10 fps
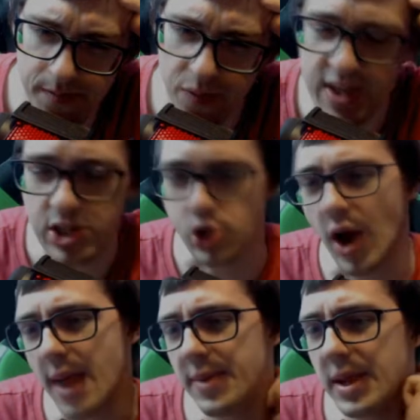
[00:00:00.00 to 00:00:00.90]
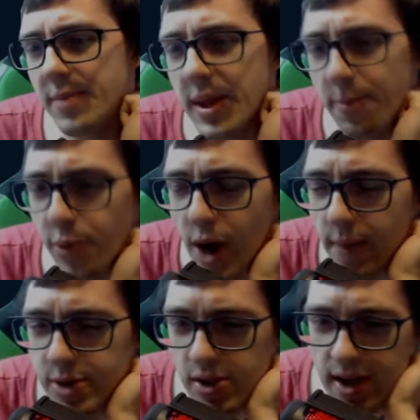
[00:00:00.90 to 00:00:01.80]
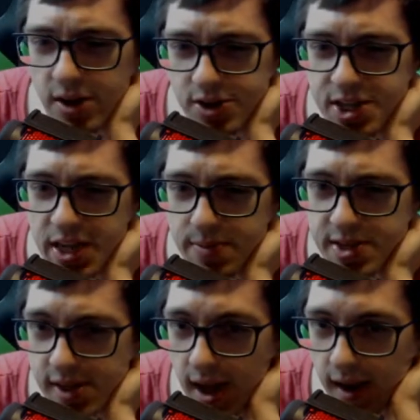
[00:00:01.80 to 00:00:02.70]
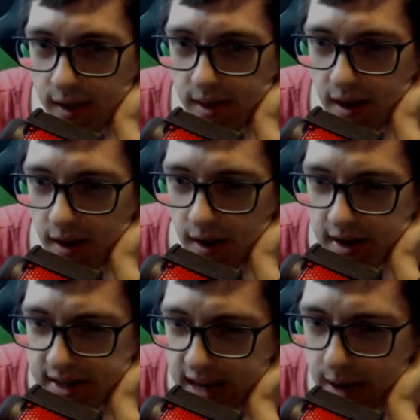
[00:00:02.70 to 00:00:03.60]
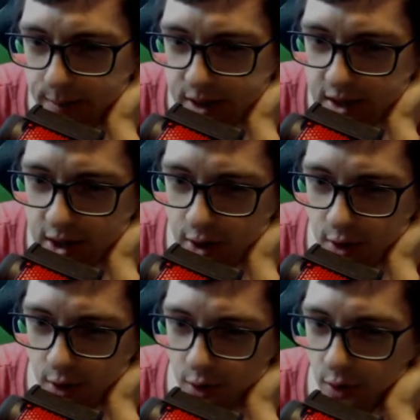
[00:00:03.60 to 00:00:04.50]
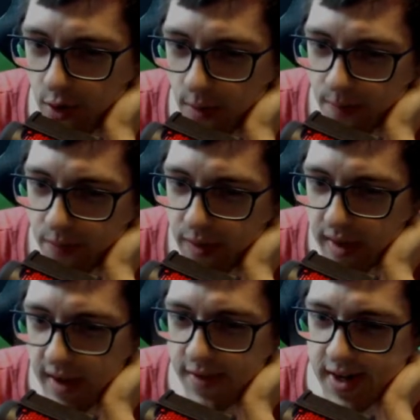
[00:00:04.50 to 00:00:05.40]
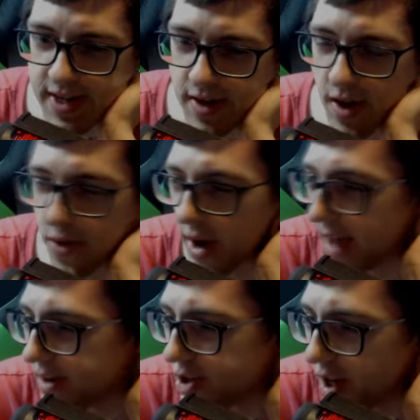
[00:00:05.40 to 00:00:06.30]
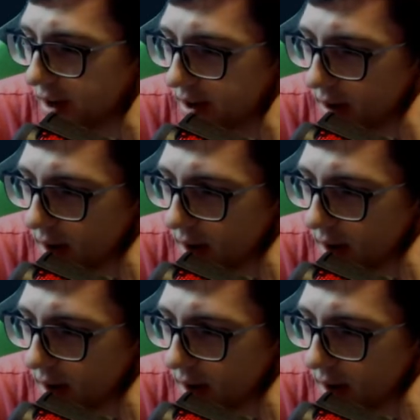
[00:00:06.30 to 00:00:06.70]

This Tri-Beam Improbulator seems like their attempt to give us another engine,